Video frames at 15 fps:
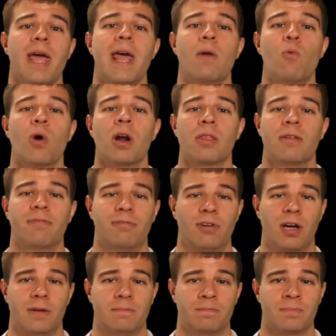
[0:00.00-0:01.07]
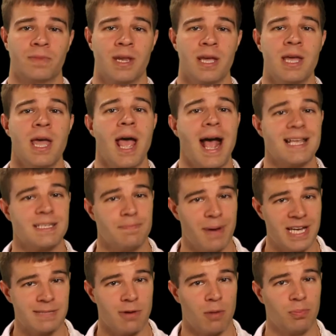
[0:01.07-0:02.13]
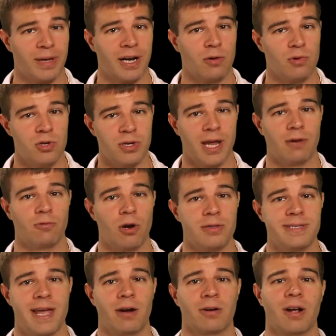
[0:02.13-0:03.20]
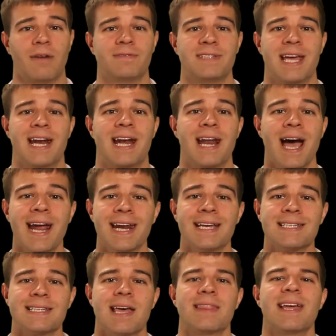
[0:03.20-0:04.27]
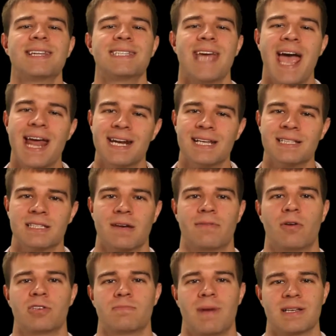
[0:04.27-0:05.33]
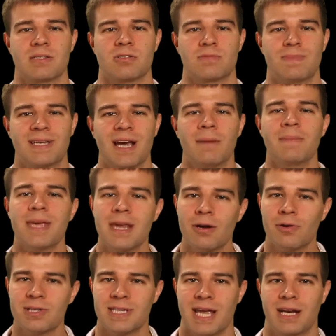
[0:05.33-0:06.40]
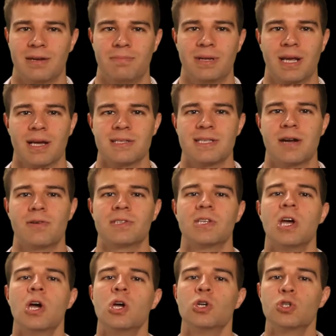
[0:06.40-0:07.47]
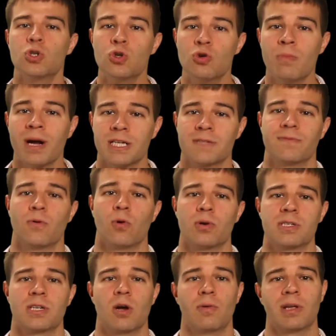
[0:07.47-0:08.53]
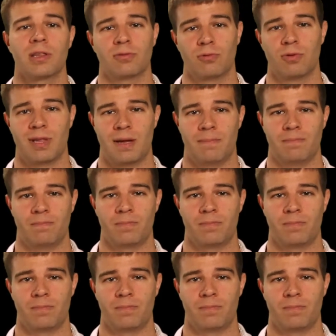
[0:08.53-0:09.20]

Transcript: and 1 on the front. As a baseball player, when you get rotator cuff tendonitis, the tendons of those muscles become irritated because there is too much force going through them.